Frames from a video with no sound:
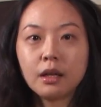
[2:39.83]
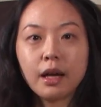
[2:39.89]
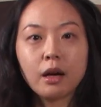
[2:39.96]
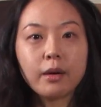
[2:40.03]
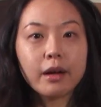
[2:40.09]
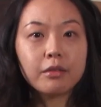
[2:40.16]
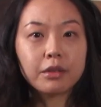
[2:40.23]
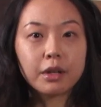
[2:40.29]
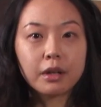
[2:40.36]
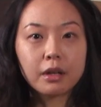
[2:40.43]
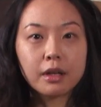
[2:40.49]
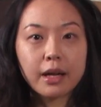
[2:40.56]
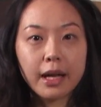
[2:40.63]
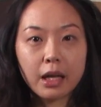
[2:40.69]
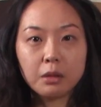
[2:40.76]

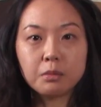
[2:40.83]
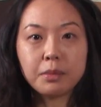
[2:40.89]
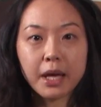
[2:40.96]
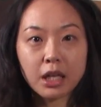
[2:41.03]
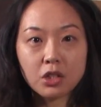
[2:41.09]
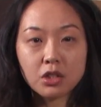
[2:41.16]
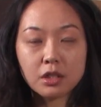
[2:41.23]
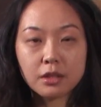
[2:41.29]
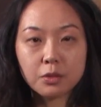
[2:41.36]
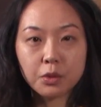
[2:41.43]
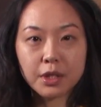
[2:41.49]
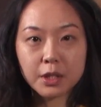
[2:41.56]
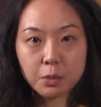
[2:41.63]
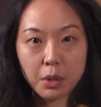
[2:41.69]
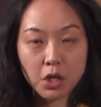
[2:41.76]
However, in patients
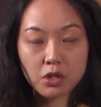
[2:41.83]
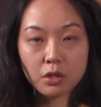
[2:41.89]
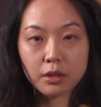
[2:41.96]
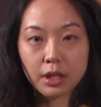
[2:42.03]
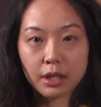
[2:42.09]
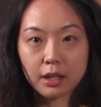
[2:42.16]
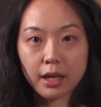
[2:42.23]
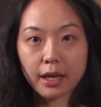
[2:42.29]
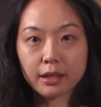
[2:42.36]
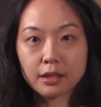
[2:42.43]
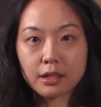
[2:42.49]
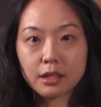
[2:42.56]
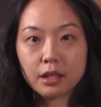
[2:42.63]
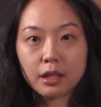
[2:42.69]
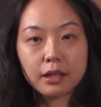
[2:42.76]
with spatial
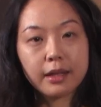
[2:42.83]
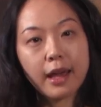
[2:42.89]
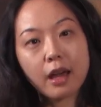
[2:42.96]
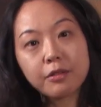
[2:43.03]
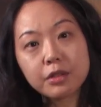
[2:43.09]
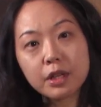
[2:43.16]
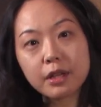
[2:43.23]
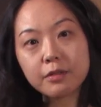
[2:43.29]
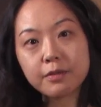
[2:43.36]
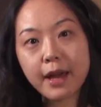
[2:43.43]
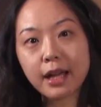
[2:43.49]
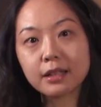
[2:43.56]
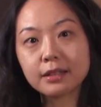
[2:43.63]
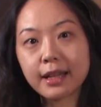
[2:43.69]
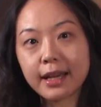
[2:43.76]
neglect, the after
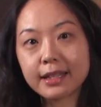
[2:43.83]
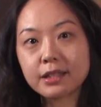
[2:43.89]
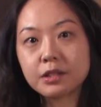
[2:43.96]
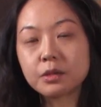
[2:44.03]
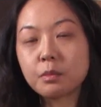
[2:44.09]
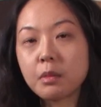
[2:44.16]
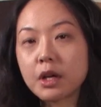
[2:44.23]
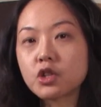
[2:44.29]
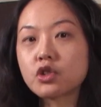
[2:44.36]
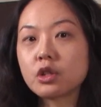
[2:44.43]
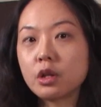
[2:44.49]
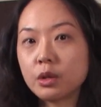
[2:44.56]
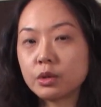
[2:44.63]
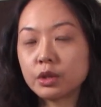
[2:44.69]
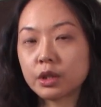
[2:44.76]
effect lasts much
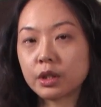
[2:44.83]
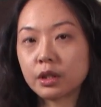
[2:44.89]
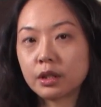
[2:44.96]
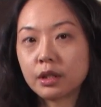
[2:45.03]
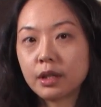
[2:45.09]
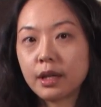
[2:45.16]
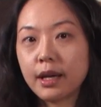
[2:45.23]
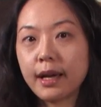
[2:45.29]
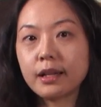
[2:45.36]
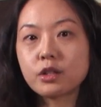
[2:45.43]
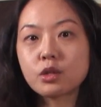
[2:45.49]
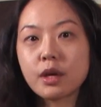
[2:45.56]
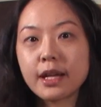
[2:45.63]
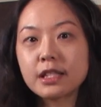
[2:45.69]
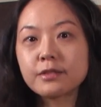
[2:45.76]
longer and
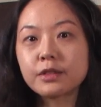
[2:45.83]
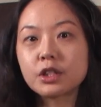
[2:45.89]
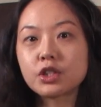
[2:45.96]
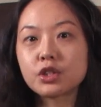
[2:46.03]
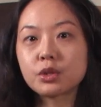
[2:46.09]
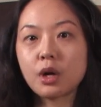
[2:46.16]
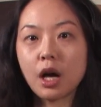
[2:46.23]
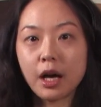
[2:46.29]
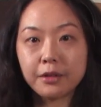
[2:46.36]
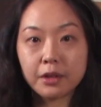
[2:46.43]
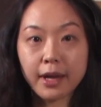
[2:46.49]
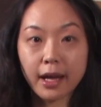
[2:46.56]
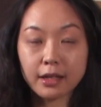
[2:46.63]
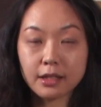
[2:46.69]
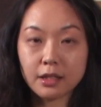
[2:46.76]
transfers to other
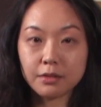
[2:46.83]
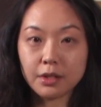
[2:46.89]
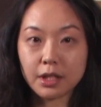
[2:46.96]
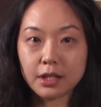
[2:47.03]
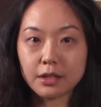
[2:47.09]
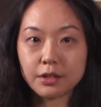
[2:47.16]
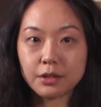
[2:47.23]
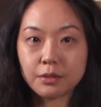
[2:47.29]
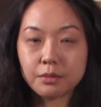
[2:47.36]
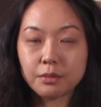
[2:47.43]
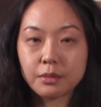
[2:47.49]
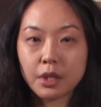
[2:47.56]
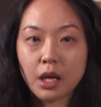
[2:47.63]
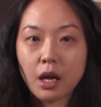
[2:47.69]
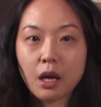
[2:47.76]
activities.
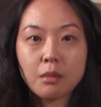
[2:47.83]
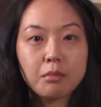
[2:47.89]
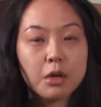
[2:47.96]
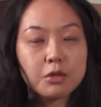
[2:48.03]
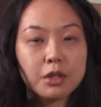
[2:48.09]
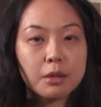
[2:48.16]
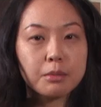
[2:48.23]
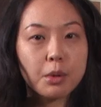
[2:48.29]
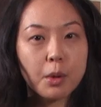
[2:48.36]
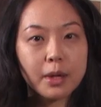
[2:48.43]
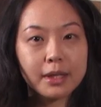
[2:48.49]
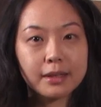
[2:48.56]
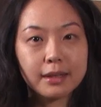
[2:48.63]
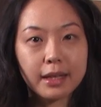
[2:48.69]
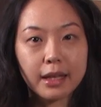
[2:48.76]
Most
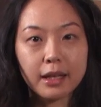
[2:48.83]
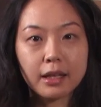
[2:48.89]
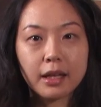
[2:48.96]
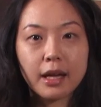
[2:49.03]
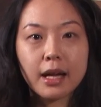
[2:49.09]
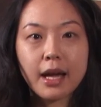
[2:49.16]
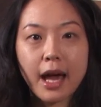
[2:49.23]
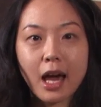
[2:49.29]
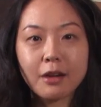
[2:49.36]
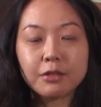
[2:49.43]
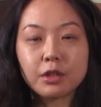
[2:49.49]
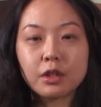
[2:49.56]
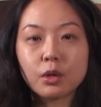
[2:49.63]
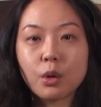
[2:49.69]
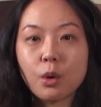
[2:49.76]
importantly,
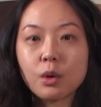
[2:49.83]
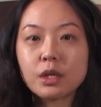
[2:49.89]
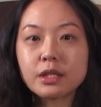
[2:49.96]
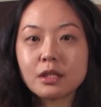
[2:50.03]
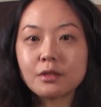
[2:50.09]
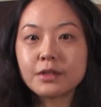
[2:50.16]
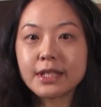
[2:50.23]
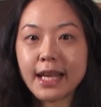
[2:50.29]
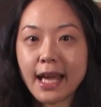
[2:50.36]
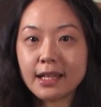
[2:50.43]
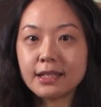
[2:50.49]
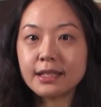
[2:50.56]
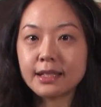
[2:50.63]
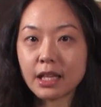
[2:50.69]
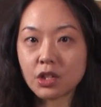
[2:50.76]
after a course of
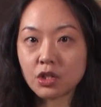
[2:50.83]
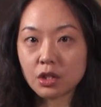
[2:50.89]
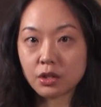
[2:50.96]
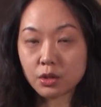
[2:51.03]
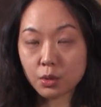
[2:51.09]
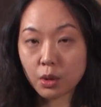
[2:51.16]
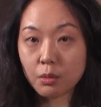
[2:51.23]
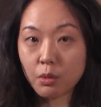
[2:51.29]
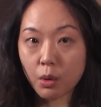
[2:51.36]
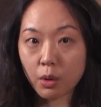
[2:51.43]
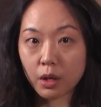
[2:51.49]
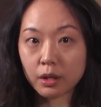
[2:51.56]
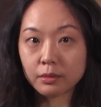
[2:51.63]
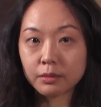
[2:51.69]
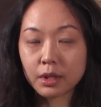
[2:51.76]
10 sessions or
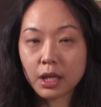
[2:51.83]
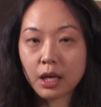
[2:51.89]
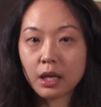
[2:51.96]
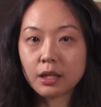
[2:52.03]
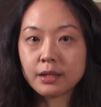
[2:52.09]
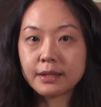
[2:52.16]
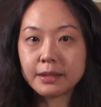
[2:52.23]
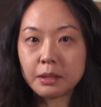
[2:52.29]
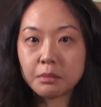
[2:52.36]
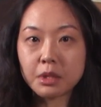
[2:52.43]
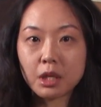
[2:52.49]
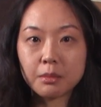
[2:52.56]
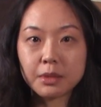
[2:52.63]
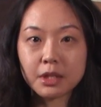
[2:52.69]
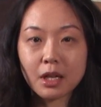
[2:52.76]
more,
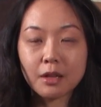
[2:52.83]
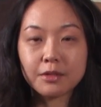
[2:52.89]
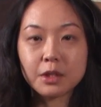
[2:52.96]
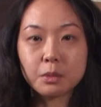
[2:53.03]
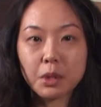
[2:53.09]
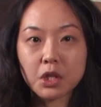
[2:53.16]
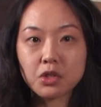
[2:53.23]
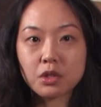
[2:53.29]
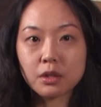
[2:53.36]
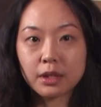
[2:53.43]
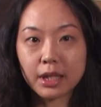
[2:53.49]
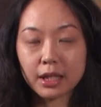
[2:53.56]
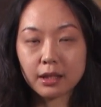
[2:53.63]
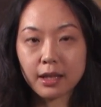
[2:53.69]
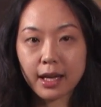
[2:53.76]
symptoms of spatial
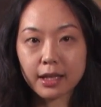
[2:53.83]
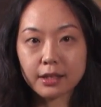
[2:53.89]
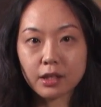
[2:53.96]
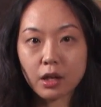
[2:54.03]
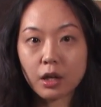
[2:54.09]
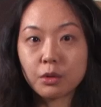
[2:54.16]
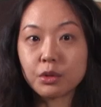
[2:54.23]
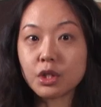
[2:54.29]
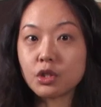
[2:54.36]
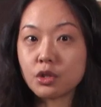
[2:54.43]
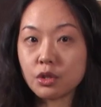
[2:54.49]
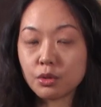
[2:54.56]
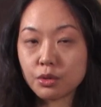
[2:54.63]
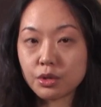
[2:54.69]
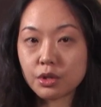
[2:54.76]
neglect are
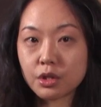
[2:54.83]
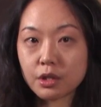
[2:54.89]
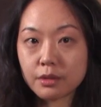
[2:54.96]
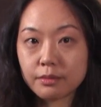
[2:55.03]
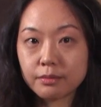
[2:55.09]
reduced.